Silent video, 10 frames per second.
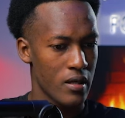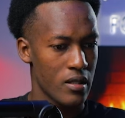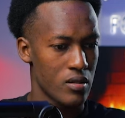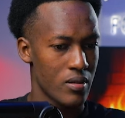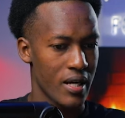
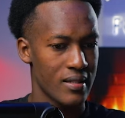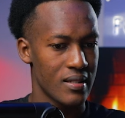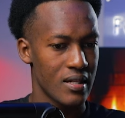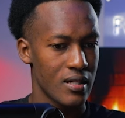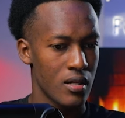This right
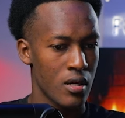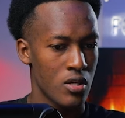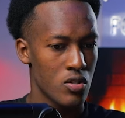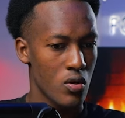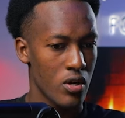here.
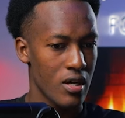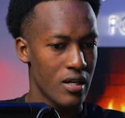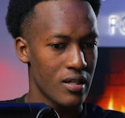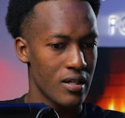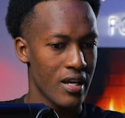So
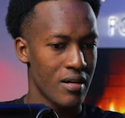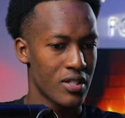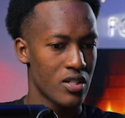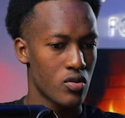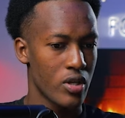I'm
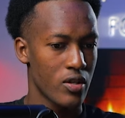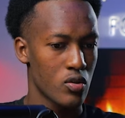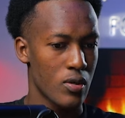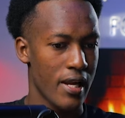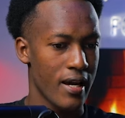just trying
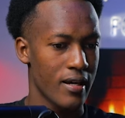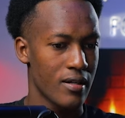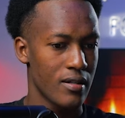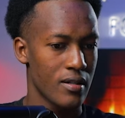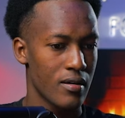to
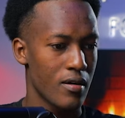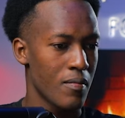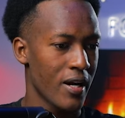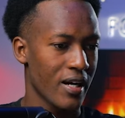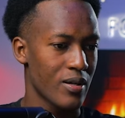like
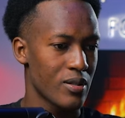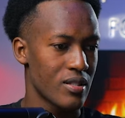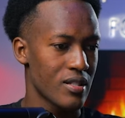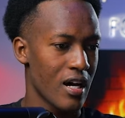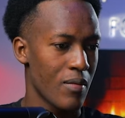mark out.